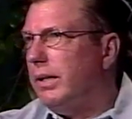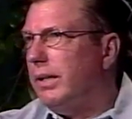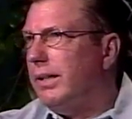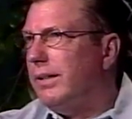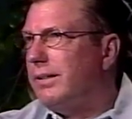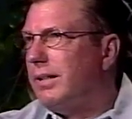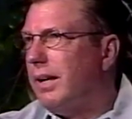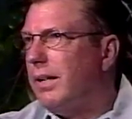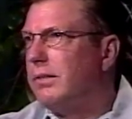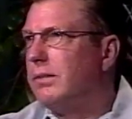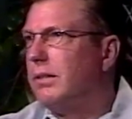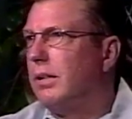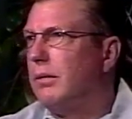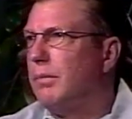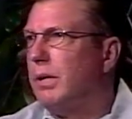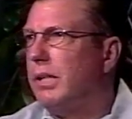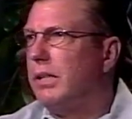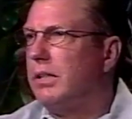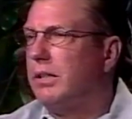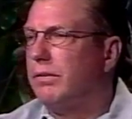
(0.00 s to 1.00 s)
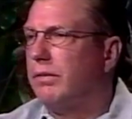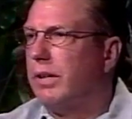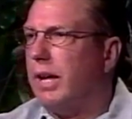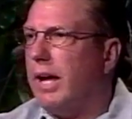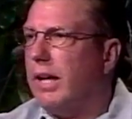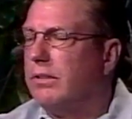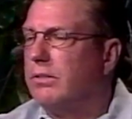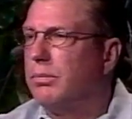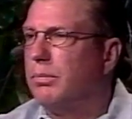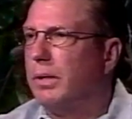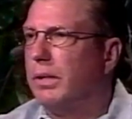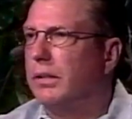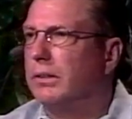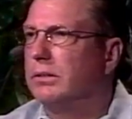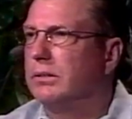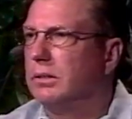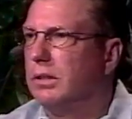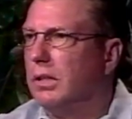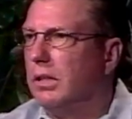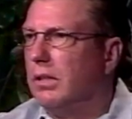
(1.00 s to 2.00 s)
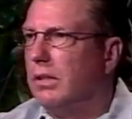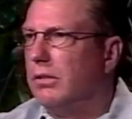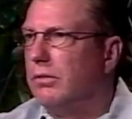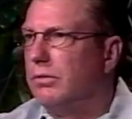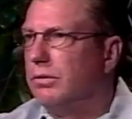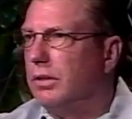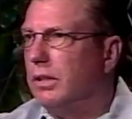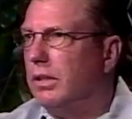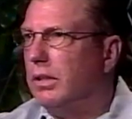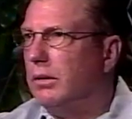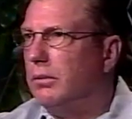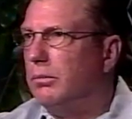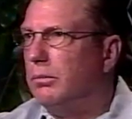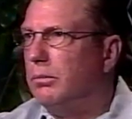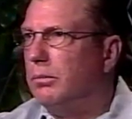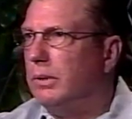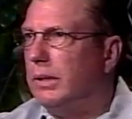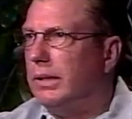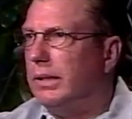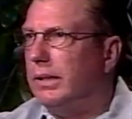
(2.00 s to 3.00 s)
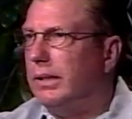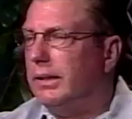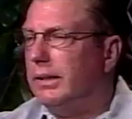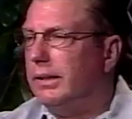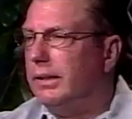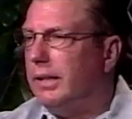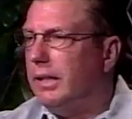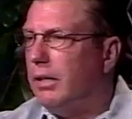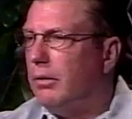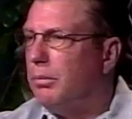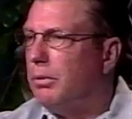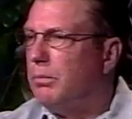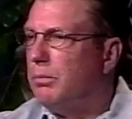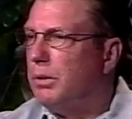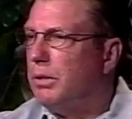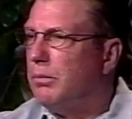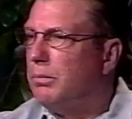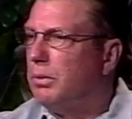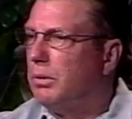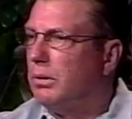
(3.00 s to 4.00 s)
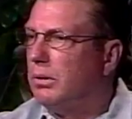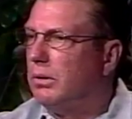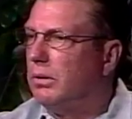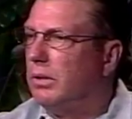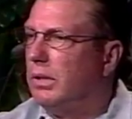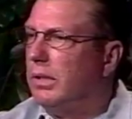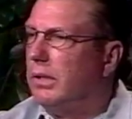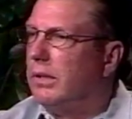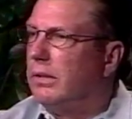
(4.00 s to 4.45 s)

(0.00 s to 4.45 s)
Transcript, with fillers: it takes on many different aspects from uh, helping people,